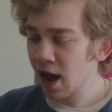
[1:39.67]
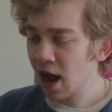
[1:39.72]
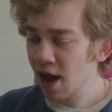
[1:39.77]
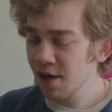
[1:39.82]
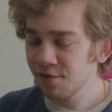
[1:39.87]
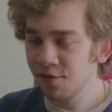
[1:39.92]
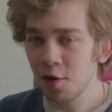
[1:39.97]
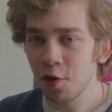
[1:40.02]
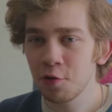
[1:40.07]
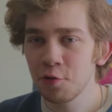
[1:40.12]

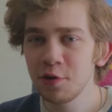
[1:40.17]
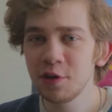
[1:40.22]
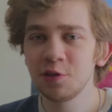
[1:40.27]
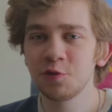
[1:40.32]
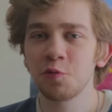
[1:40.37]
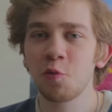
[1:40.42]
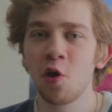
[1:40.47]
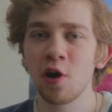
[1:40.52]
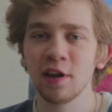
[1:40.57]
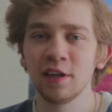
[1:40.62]
I've
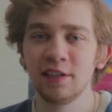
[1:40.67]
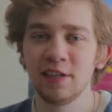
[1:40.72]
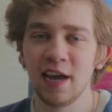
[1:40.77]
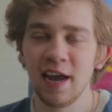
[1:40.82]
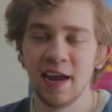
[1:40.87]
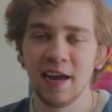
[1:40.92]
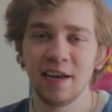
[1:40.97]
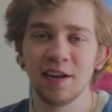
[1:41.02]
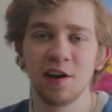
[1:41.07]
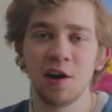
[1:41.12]
always wanted to
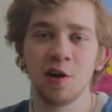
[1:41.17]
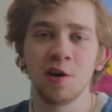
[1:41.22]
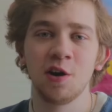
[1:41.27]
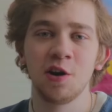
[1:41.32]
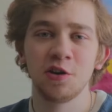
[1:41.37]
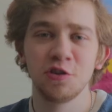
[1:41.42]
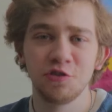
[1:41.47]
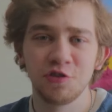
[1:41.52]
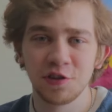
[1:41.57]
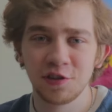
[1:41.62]
hit
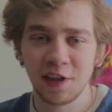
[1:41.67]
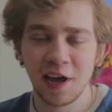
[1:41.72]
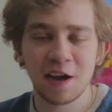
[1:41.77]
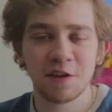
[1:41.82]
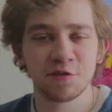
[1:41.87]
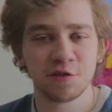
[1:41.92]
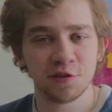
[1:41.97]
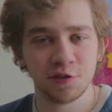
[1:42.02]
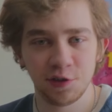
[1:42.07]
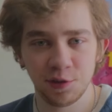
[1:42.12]

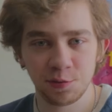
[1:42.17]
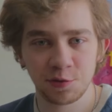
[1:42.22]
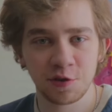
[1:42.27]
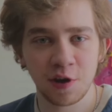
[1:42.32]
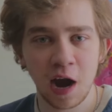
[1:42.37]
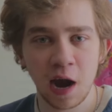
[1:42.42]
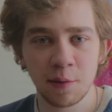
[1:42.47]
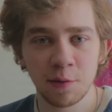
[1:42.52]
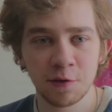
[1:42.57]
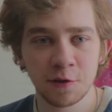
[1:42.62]
100,000
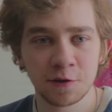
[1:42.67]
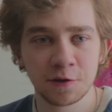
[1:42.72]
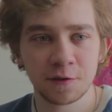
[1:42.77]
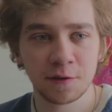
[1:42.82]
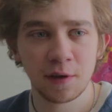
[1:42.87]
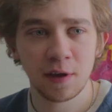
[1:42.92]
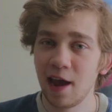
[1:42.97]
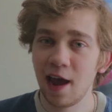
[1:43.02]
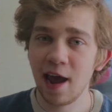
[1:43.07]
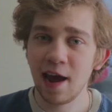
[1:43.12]
subscribers.
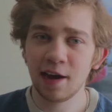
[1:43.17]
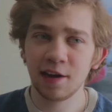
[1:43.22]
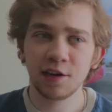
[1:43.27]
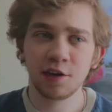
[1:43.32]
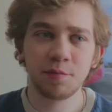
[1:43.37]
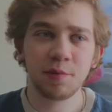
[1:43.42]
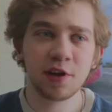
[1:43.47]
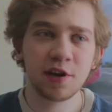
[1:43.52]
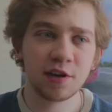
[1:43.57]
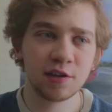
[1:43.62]

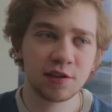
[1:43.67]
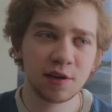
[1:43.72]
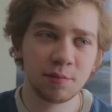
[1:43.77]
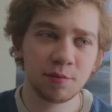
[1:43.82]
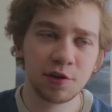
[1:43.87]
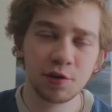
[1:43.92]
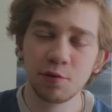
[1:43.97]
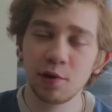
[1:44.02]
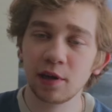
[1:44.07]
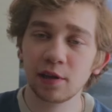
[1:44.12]
And because
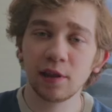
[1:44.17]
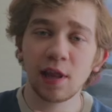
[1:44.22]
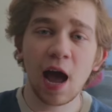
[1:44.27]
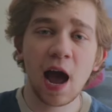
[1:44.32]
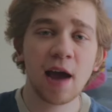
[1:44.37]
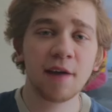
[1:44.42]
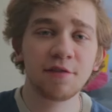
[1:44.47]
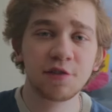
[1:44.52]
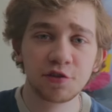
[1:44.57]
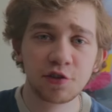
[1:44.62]
I'm doing
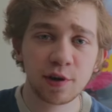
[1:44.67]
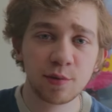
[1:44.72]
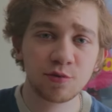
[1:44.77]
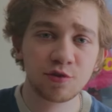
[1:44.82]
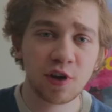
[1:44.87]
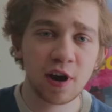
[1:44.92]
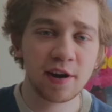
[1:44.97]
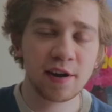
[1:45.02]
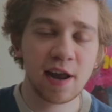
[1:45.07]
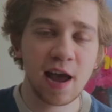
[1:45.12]
live
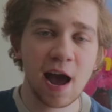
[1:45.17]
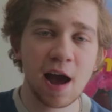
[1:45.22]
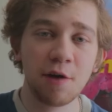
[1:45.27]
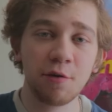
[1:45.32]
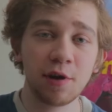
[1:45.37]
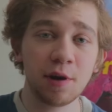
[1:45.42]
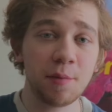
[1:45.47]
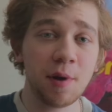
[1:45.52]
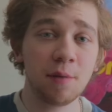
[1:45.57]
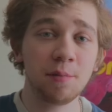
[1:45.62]
streams right
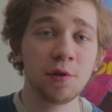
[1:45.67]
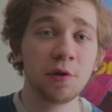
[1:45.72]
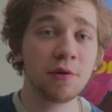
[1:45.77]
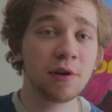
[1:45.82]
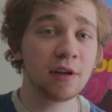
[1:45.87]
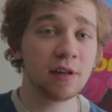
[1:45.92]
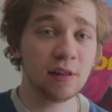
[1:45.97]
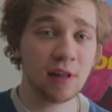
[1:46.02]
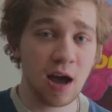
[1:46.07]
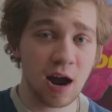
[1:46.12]
now and I'm
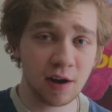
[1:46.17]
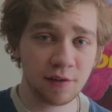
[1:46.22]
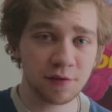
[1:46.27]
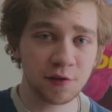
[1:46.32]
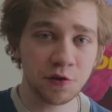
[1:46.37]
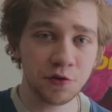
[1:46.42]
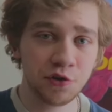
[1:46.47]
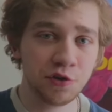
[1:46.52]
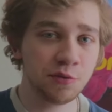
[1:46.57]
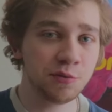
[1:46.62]
uploading a lot of
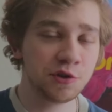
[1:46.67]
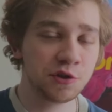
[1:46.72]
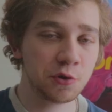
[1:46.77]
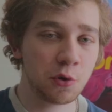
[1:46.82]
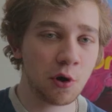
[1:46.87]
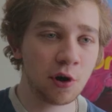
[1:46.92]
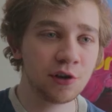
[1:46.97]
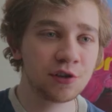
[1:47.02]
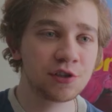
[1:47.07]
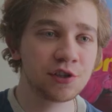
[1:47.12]
YouTube
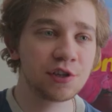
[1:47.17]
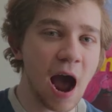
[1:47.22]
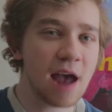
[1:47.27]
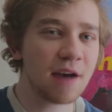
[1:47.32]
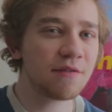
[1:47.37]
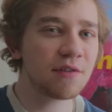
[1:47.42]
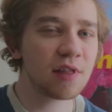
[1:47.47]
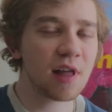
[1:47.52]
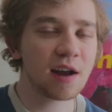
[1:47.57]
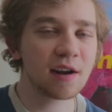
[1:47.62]
shorts, I
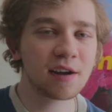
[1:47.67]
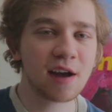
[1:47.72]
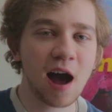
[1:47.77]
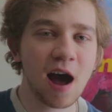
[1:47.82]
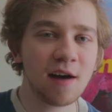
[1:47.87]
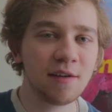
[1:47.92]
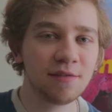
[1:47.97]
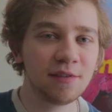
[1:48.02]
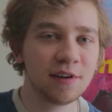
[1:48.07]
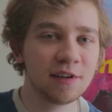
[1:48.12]
have a lot of
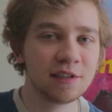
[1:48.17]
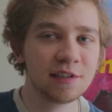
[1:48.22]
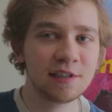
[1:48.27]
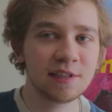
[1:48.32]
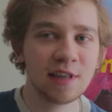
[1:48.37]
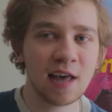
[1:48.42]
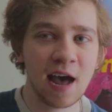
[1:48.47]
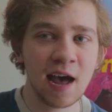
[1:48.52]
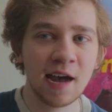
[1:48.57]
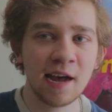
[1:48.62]

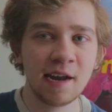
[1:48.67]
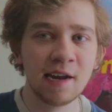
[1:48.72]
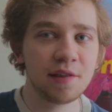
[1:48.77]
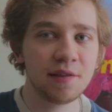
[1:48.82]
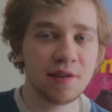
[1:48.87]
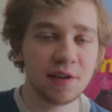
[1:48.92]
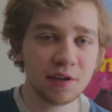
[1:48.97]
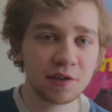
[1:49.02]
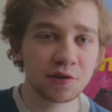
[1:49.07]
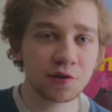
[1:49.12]
confidence that
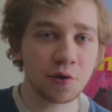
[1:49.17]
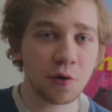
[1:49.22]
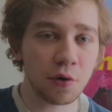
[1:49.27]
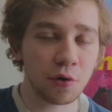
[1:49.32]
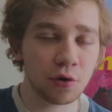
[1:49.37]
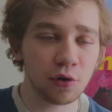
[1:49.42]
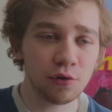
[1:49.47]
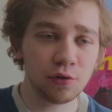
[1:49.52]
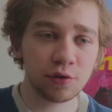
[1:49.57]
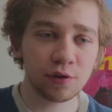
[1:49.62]
this
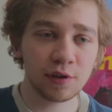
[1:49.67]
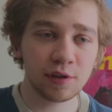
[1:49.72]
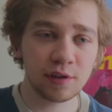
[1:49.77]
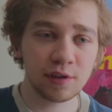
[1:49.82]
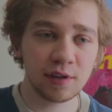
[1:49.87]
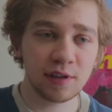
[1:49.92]
goal